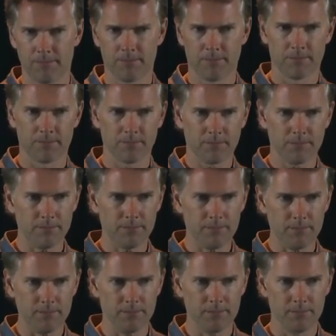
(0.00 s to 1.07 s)

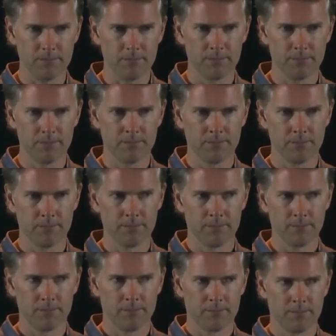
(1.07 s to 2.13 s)

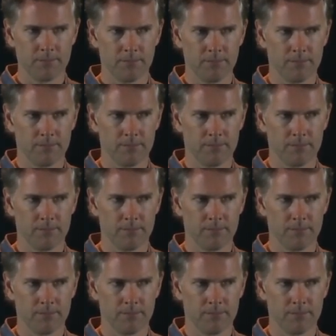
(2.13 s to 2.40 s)
No one is speaking in this clip.